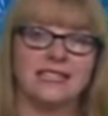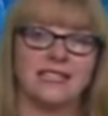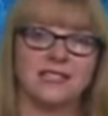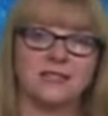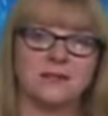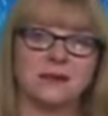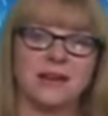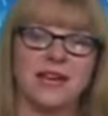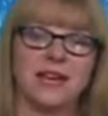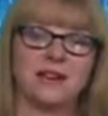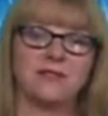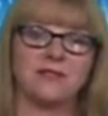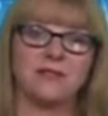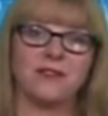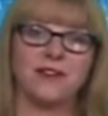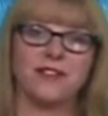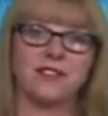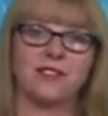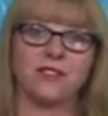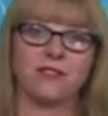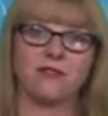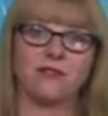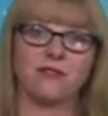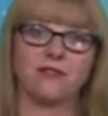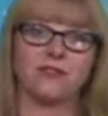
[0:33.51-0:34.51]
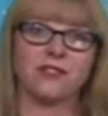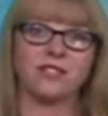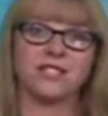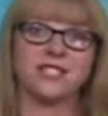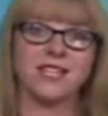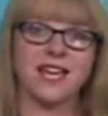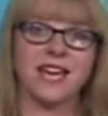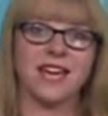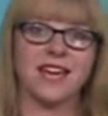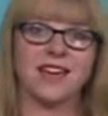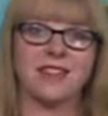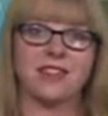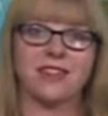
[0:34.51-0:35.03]
And as we head further through the
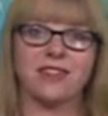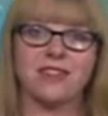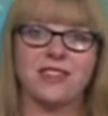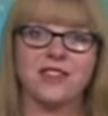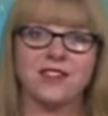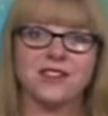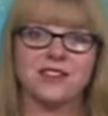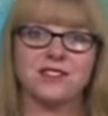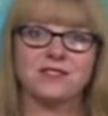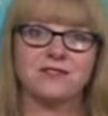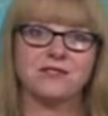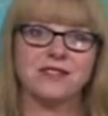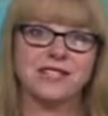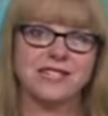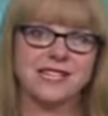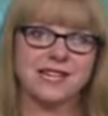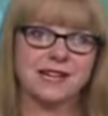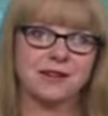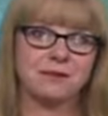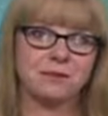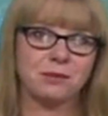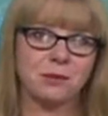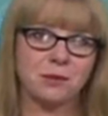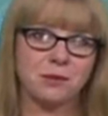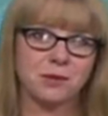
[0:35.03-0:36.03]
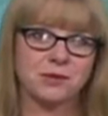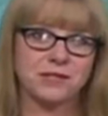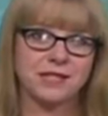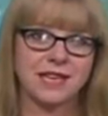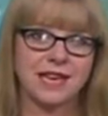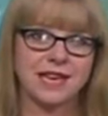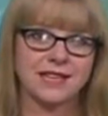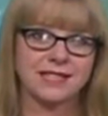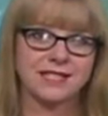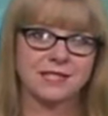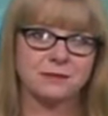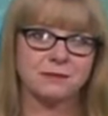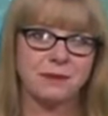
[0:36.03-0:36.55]
day, thundery downpours
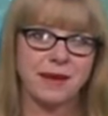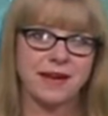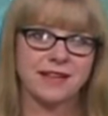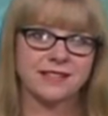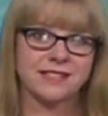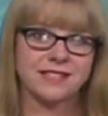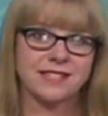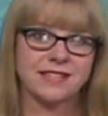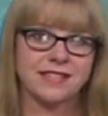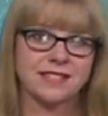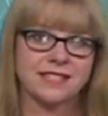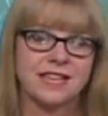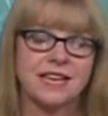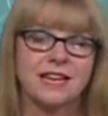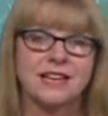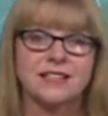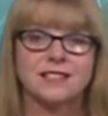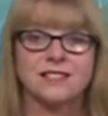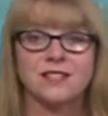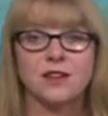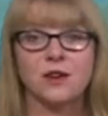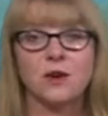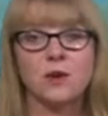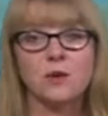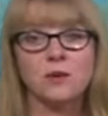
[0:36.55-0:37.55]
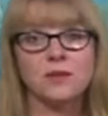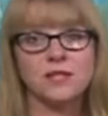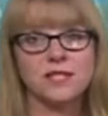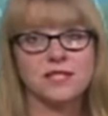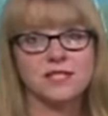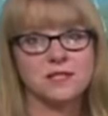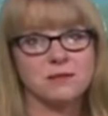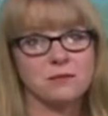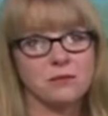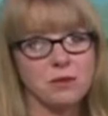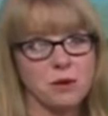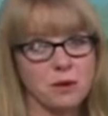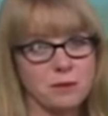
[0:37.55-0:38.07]
expected, so
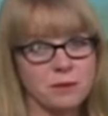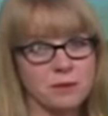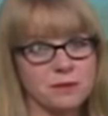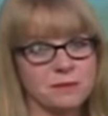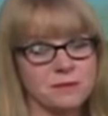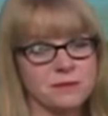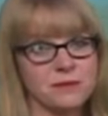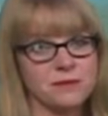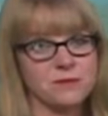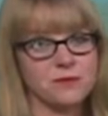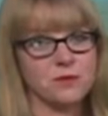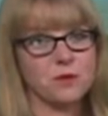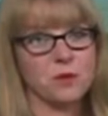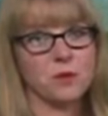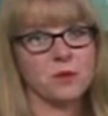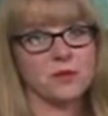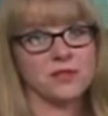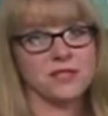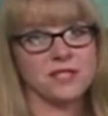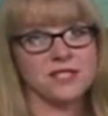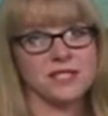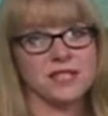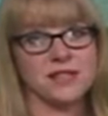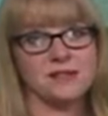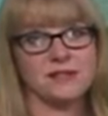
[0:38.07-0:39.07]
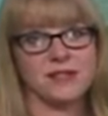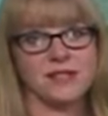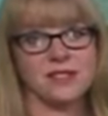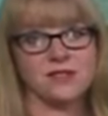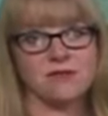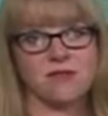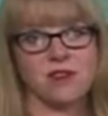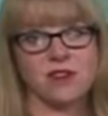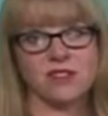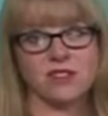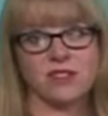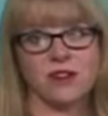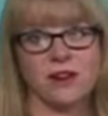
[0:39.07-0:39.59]
causing some problems for this
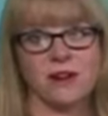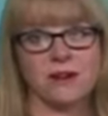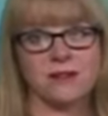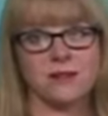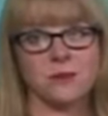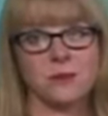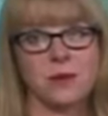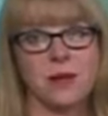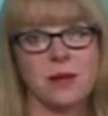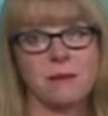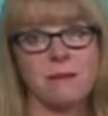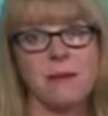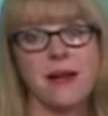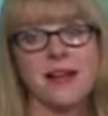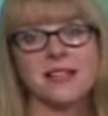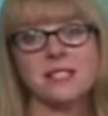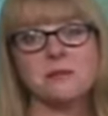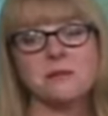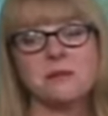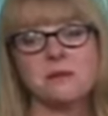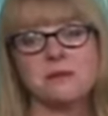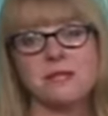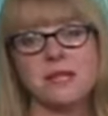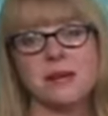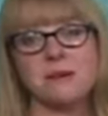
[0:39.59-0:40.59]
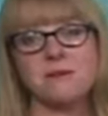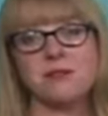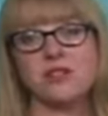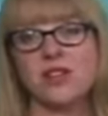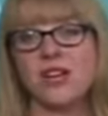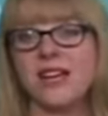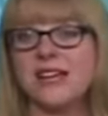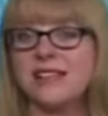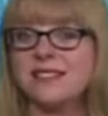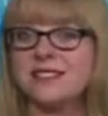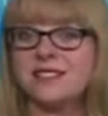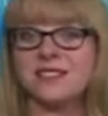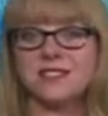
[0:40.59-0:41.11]
evening's rush hour as well. Maximum
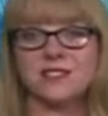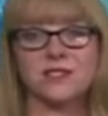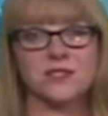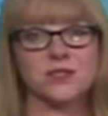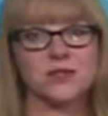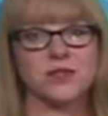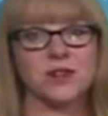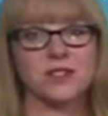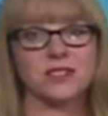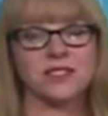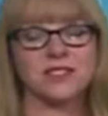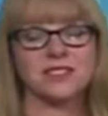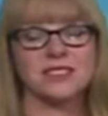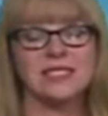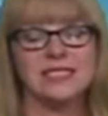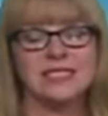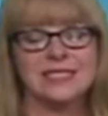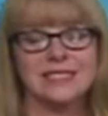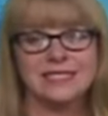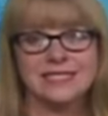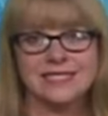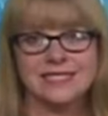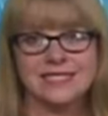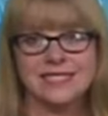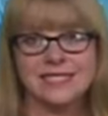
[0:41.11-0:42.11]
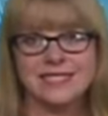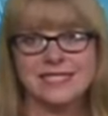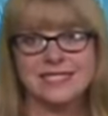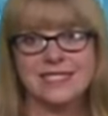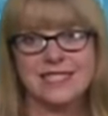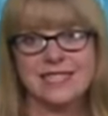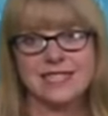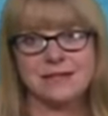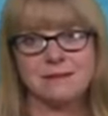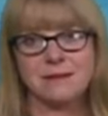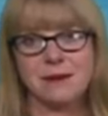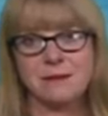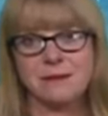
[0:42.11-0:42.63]
temperature is going to struggle,
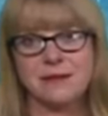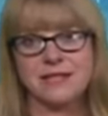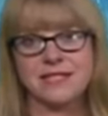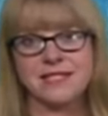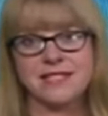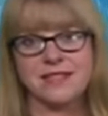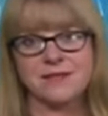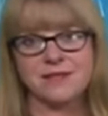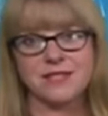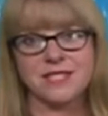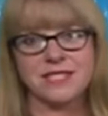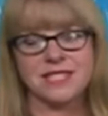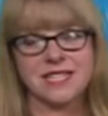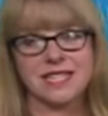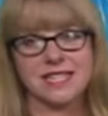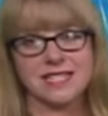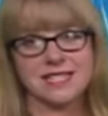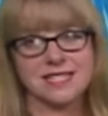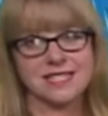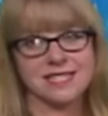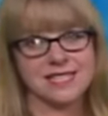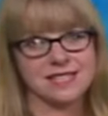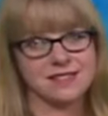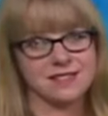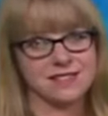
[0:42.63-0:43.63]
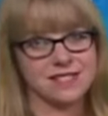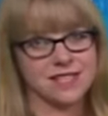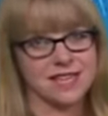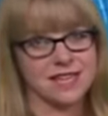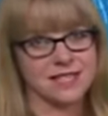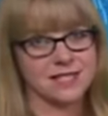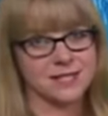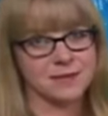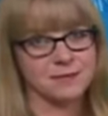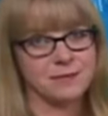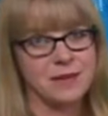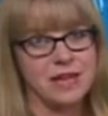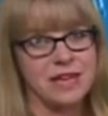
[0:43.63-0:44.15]
16, maybe 17
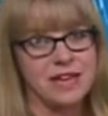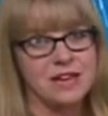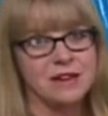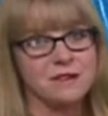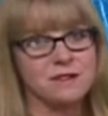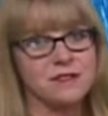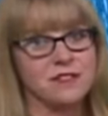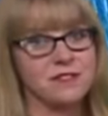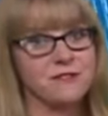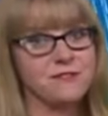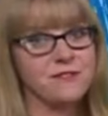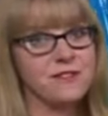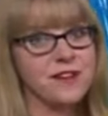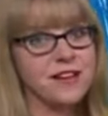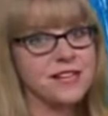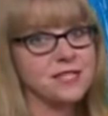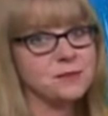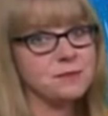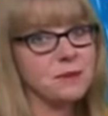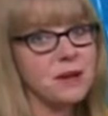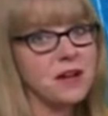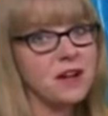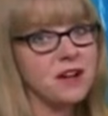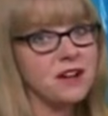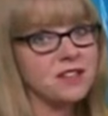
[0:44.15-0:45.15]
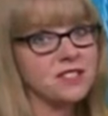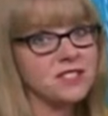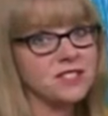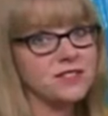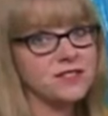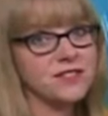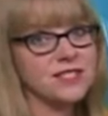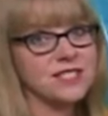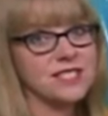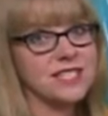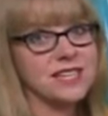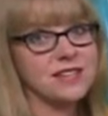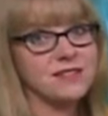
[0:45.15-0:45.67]
Celsius. For the first part
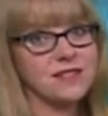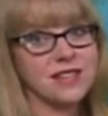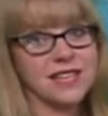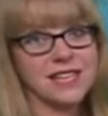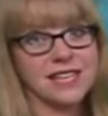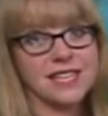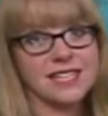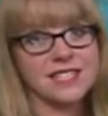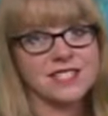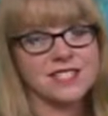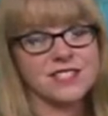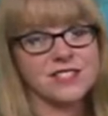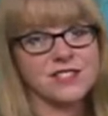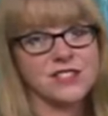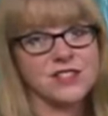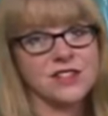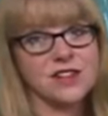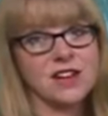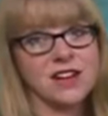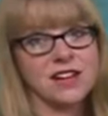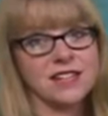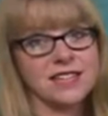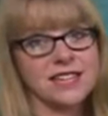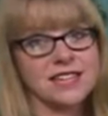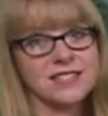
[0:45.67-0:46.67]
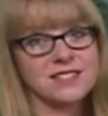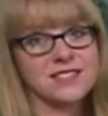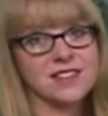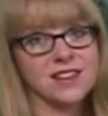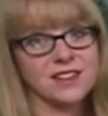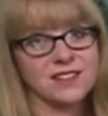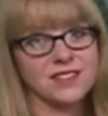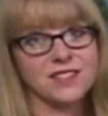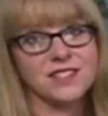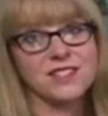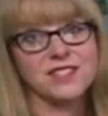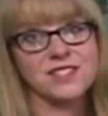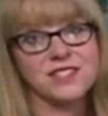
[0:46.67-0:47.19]
of this evening and into tonight, it's
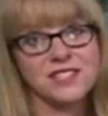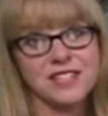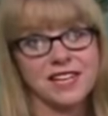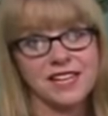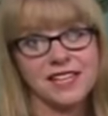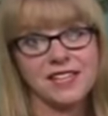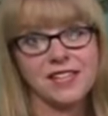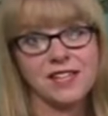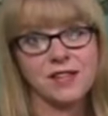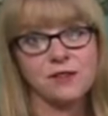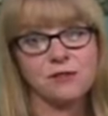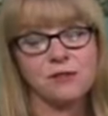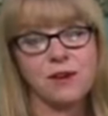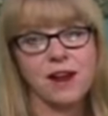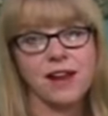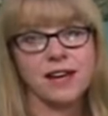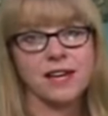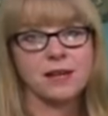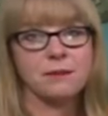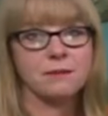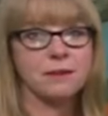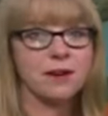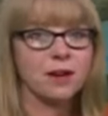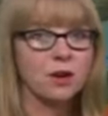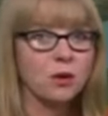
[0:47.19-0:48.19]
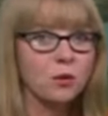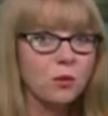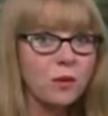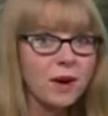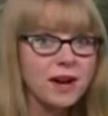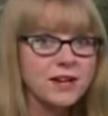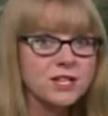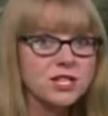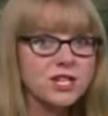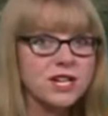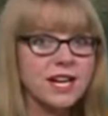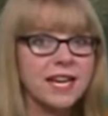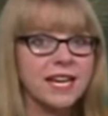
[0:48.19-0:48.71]
going to continue raining, but
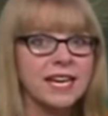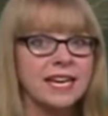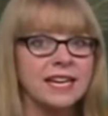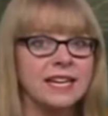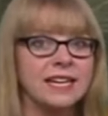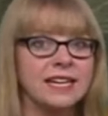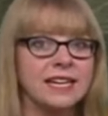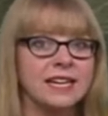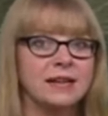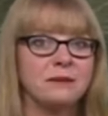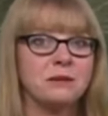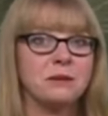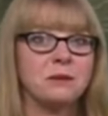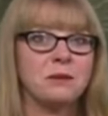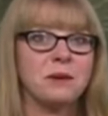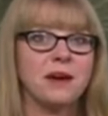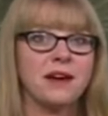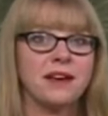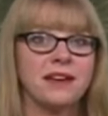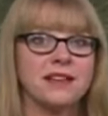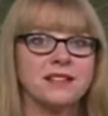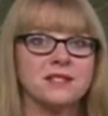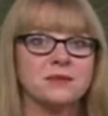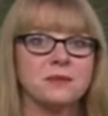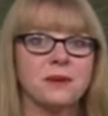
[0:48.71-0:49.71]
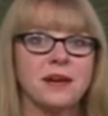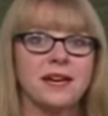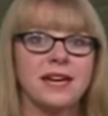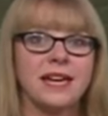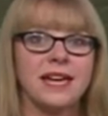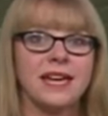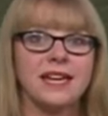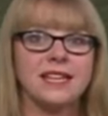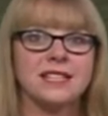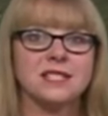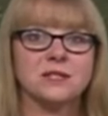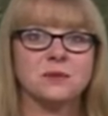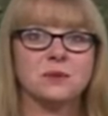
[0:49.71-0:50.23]
gradually it will work its
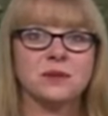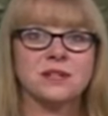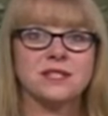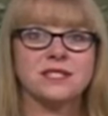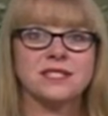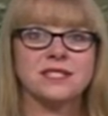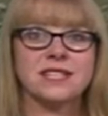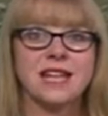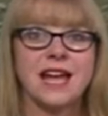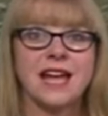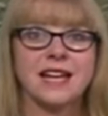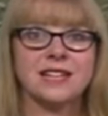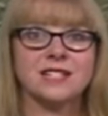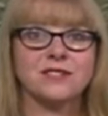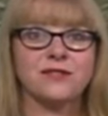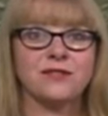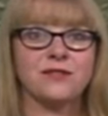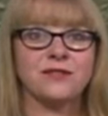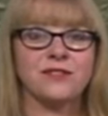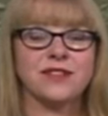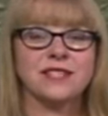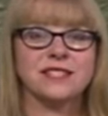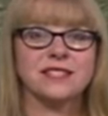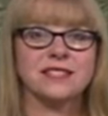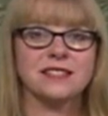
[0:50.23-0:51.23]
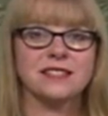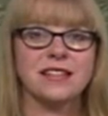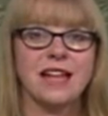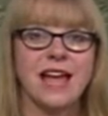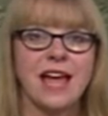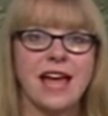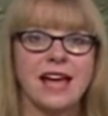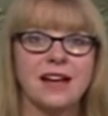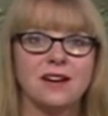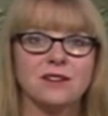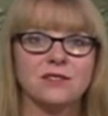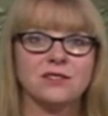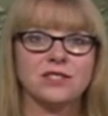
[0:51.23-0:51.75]
way eastwards and fizzle
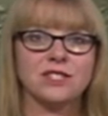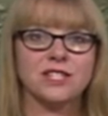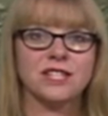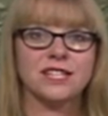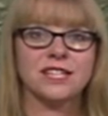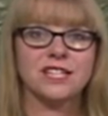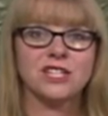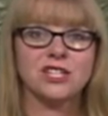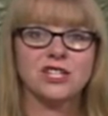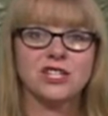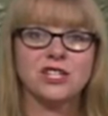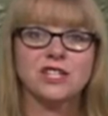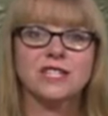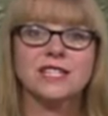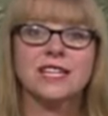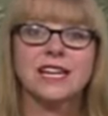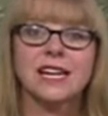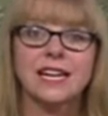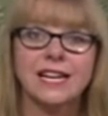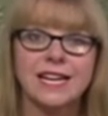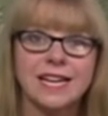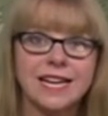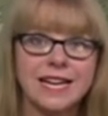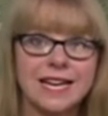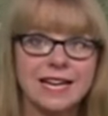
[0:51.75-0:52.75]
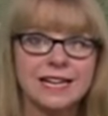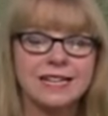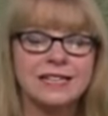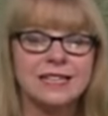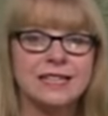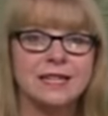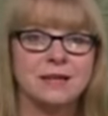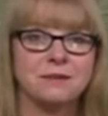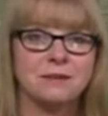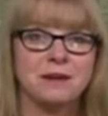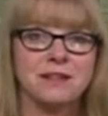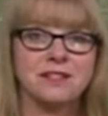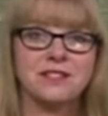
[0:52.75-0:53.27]
out. And it should clear
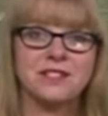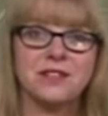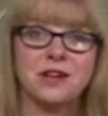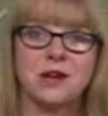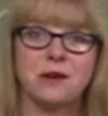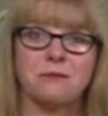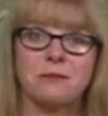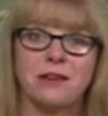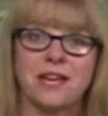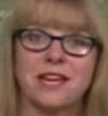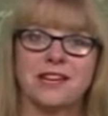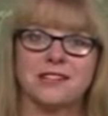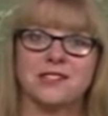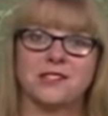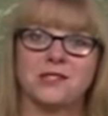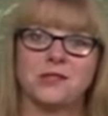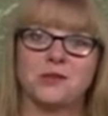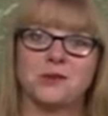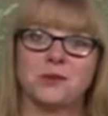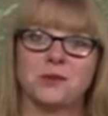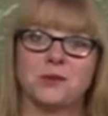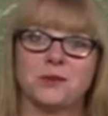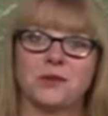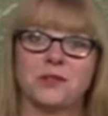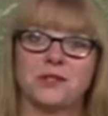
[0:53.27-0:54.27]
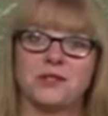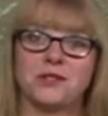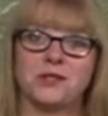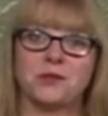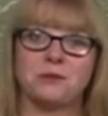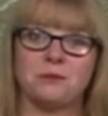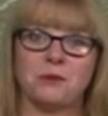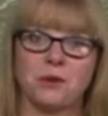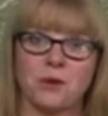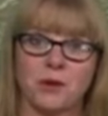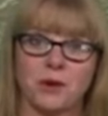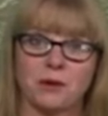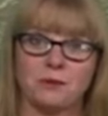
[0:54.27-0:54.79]
by the time we get to dawn
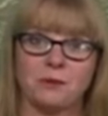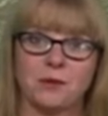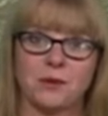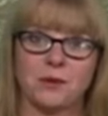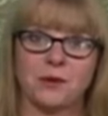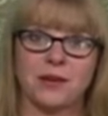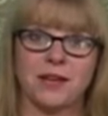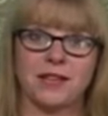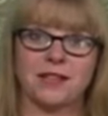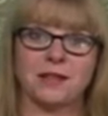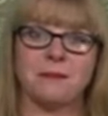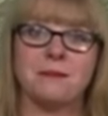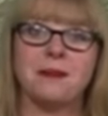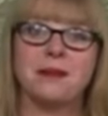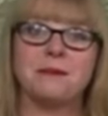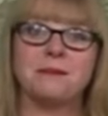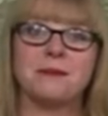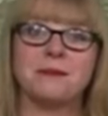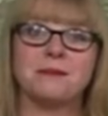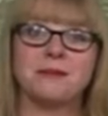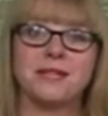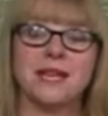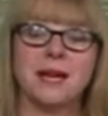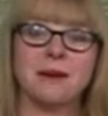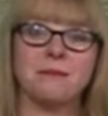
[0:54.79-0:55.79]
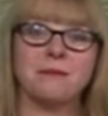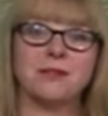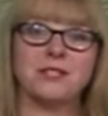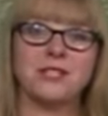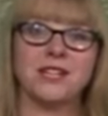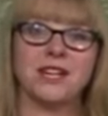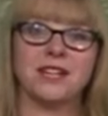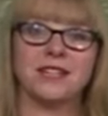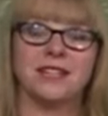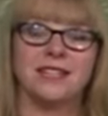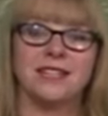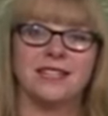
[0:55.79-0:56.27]
tomorrow morning. The minimum temperature